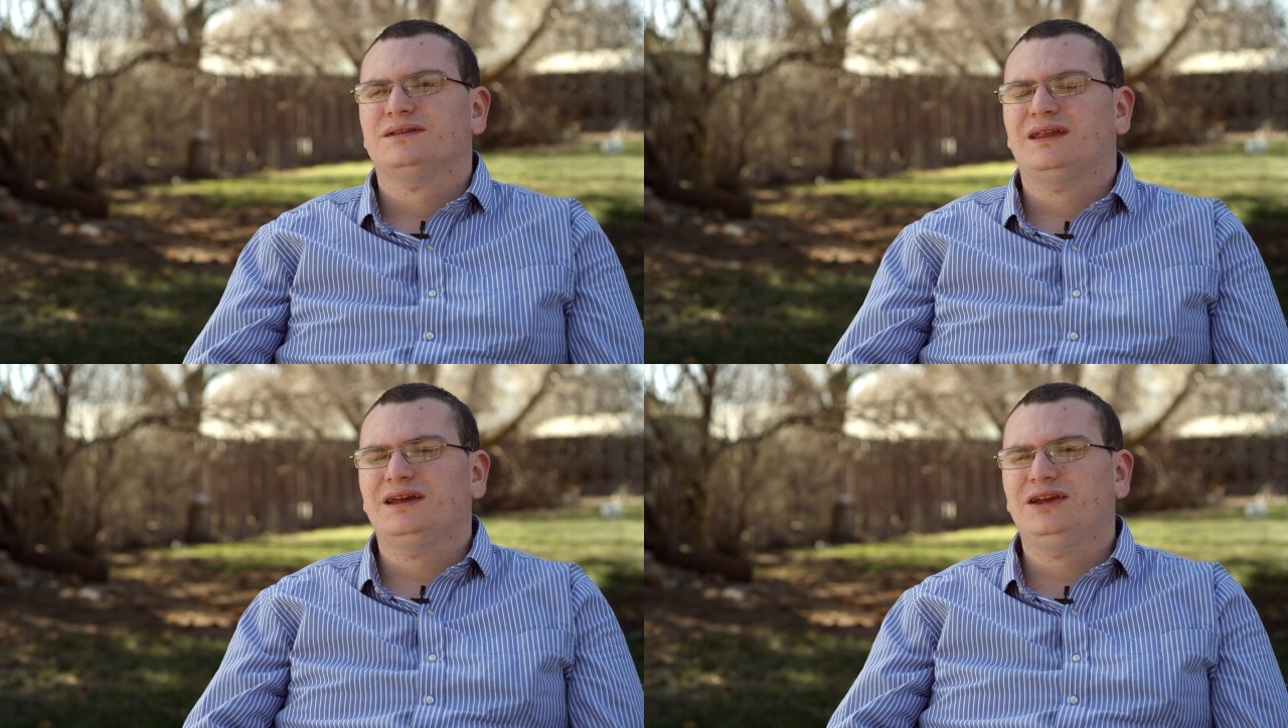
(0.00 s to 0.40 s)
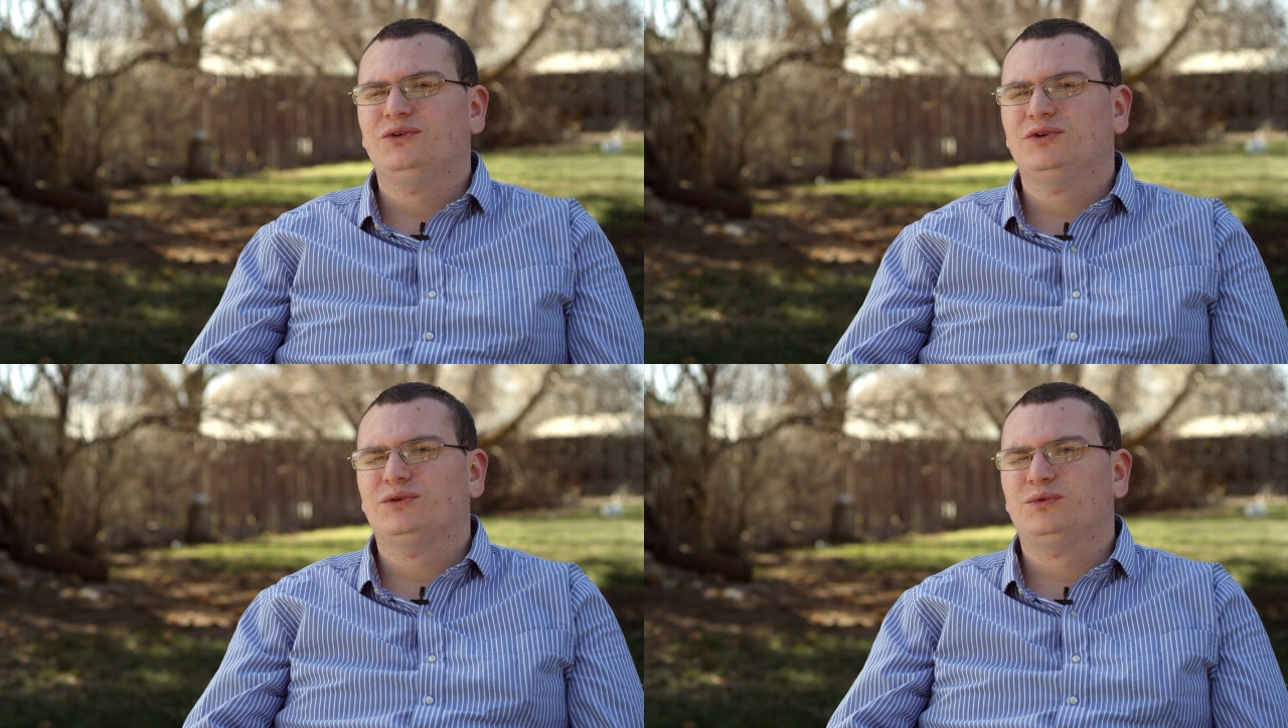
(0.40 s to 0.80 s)
Thank you,
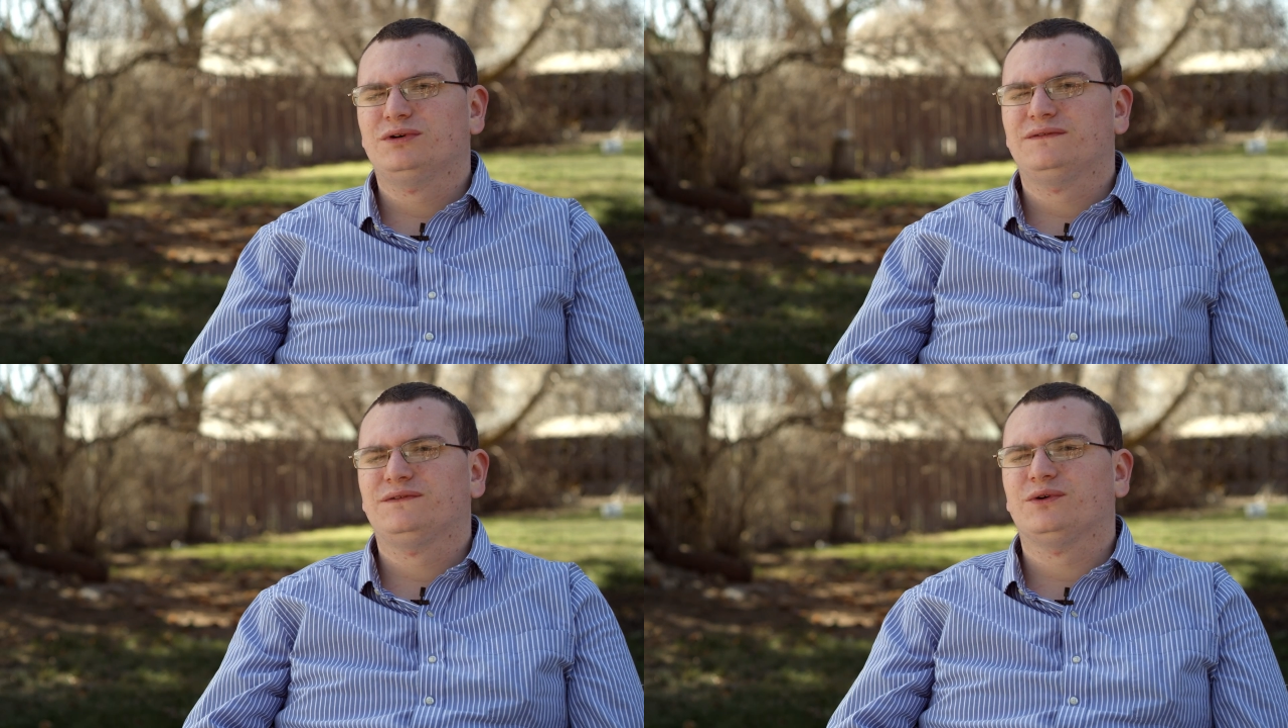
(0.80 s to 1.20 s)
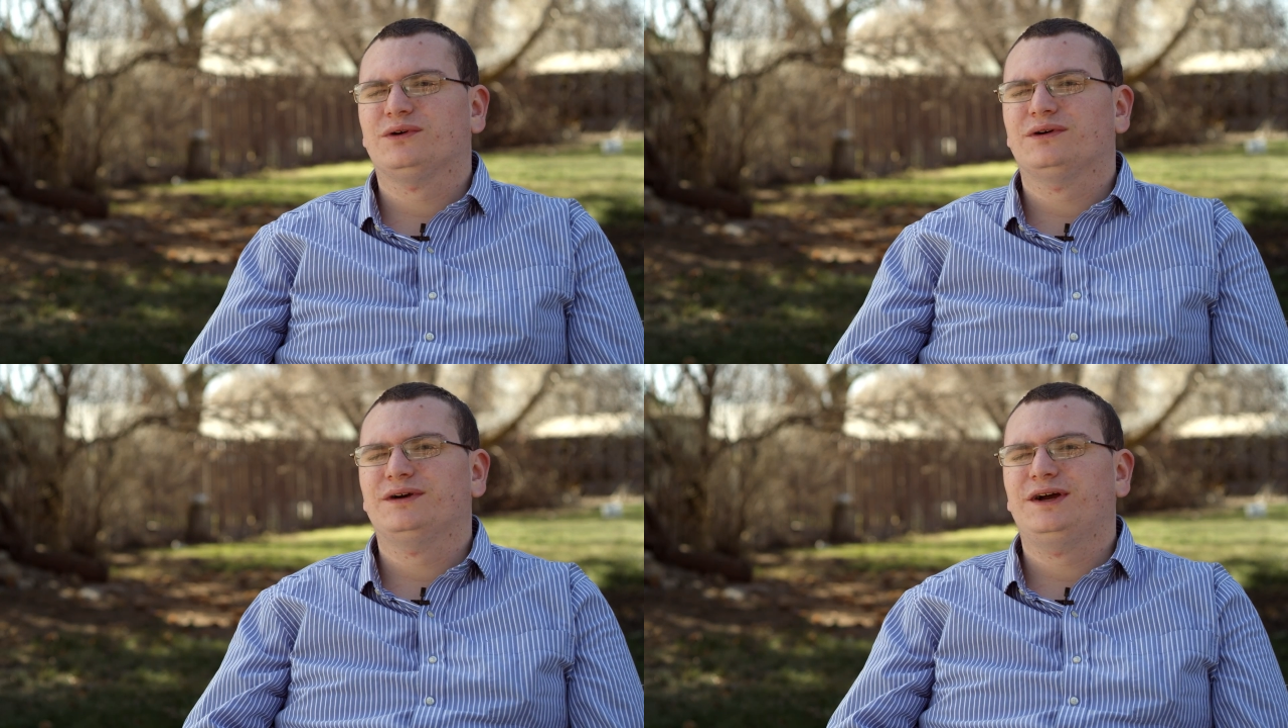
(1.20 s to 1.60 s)
Goodwill,
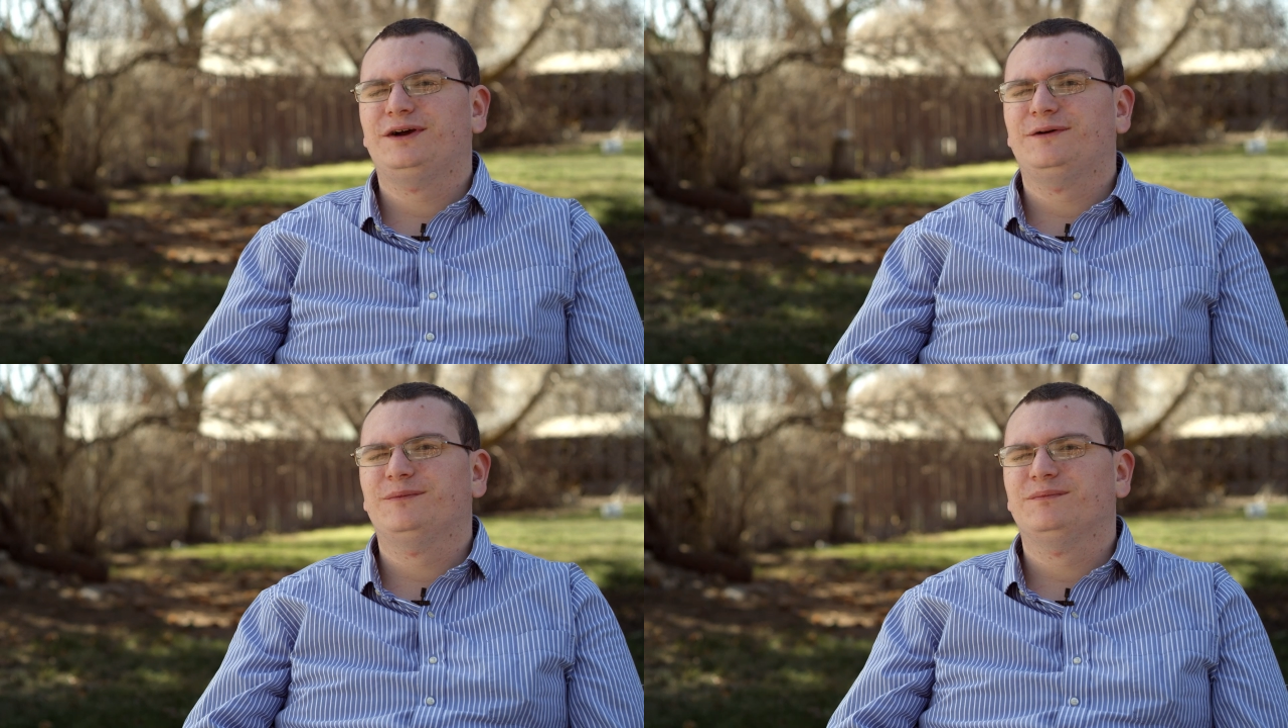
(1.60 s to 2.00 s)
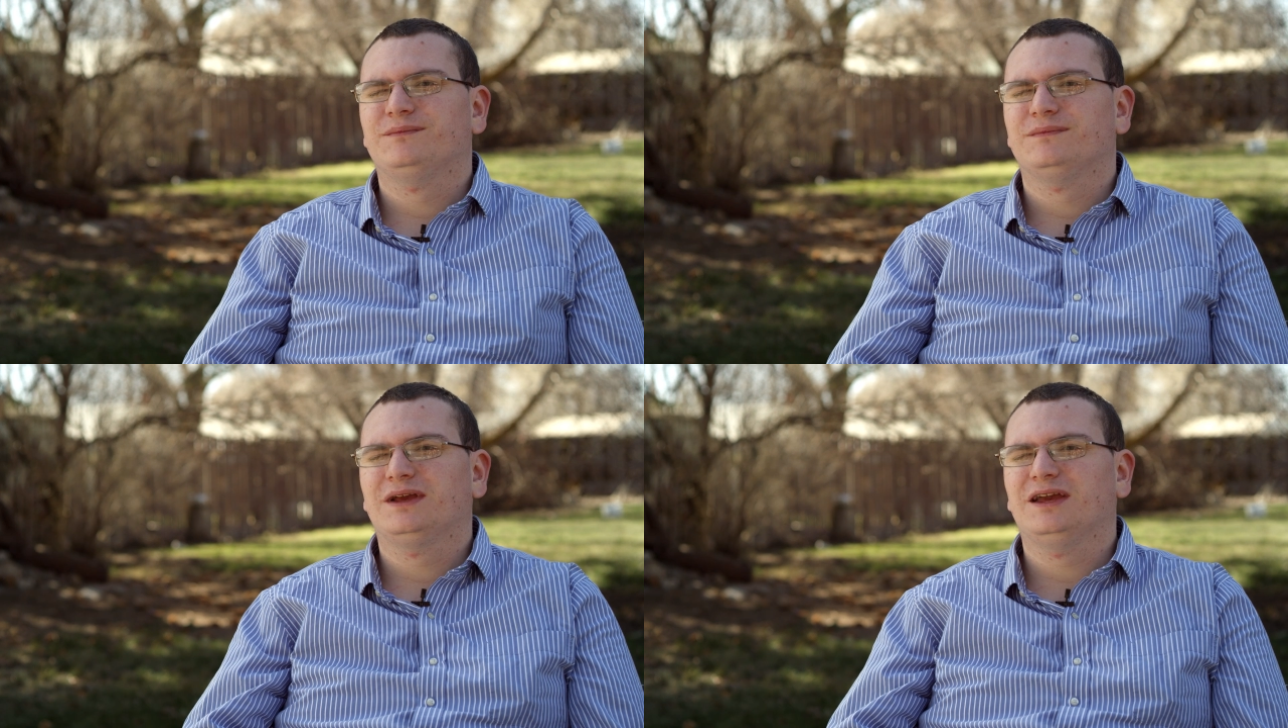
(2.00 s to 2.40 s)
for
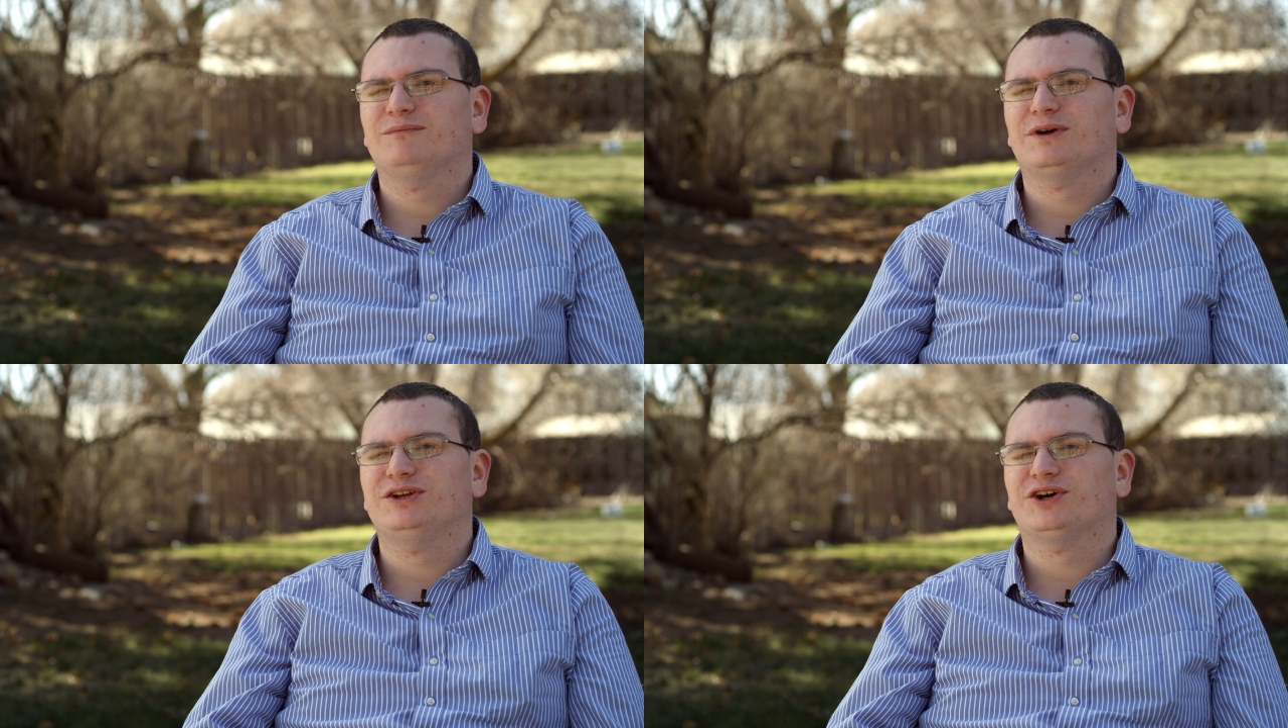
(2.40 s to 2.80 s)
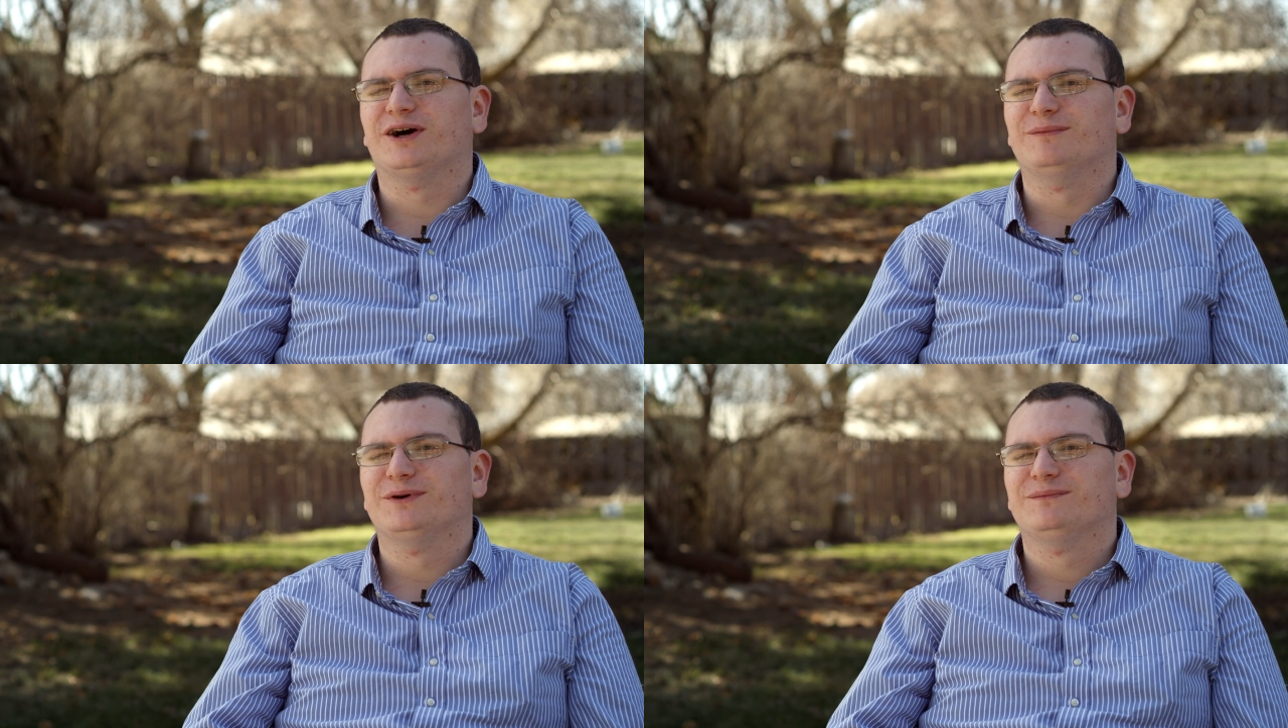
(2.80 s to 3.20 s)
getting my job.